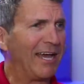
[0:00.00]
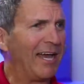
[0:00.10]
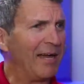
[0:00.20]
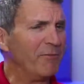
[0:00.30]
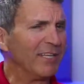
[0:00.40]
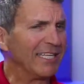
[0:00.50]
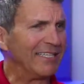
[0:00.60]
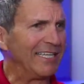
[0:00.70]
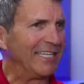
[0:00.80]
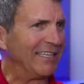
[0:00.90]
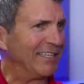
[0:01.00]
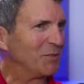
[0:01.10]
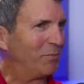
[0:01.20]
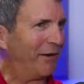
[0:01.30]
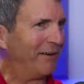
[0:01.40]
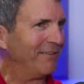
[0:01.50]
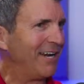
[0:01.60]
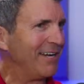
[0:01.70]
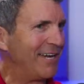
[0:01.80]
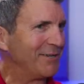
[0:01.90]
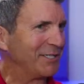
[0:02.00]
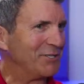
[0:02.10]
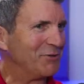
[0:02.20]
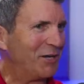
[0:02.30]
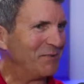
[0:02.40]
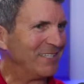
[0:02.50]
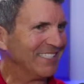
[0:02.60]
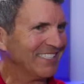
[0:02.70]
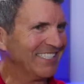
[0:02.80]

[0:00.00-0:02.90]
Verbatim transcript: I'm really needing this part right now? Can you help me?